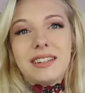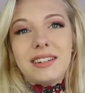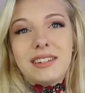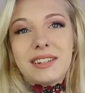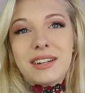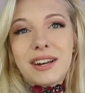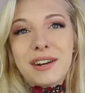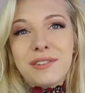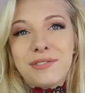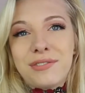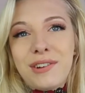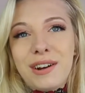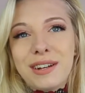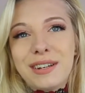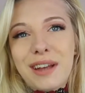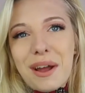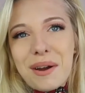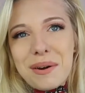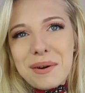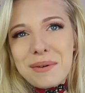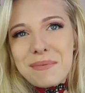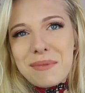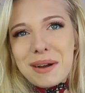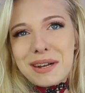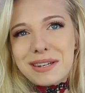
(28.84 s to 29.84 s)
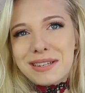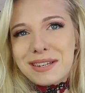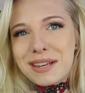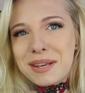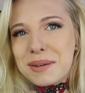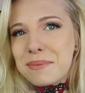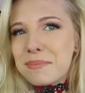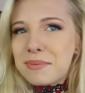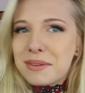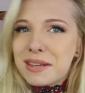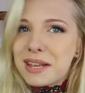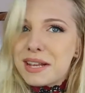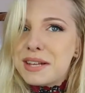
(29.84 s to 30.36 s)
You're gonna find out all my
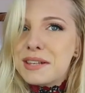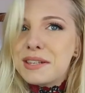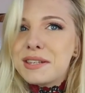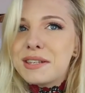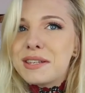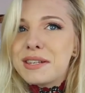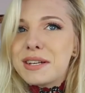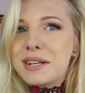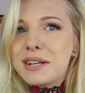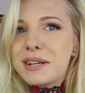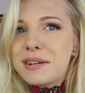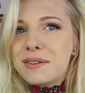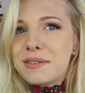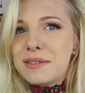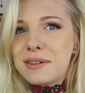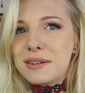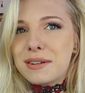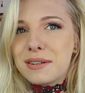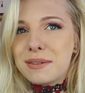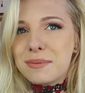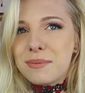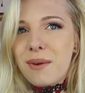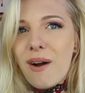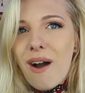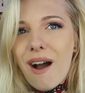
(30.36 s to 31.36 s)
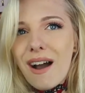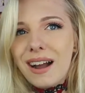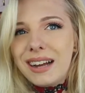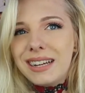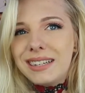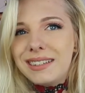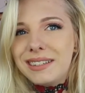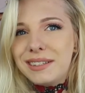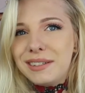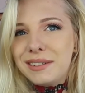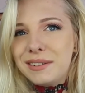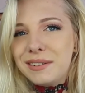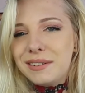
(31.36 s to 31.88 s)
tips and secrets, what I
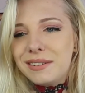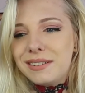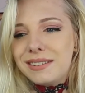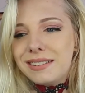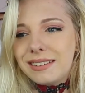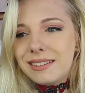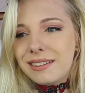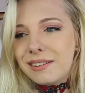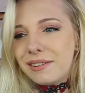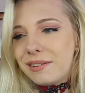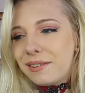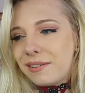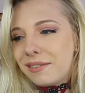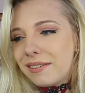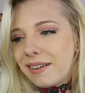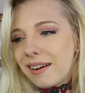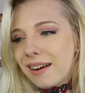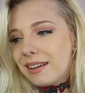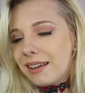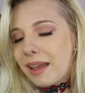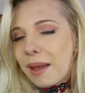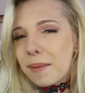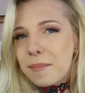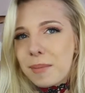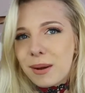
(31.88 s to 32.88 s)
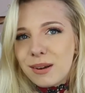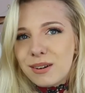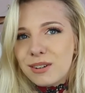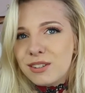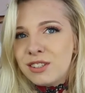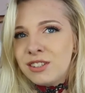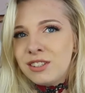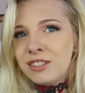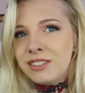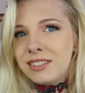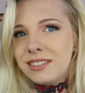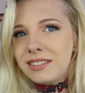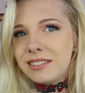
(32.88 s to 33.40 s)
do to get my
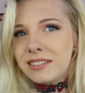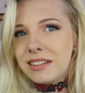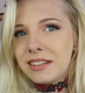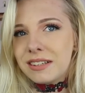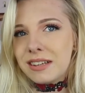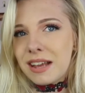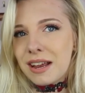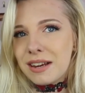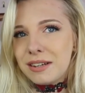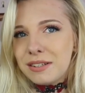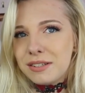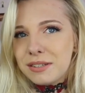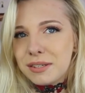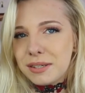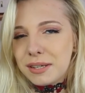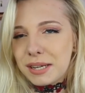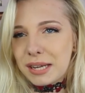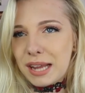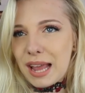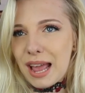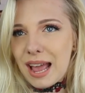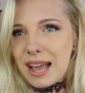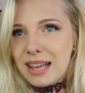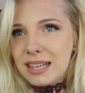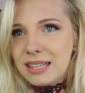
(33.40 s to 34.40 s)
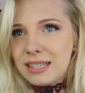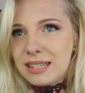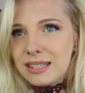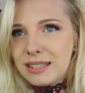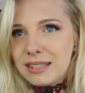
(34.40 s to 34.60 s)
crush's attention, I guess.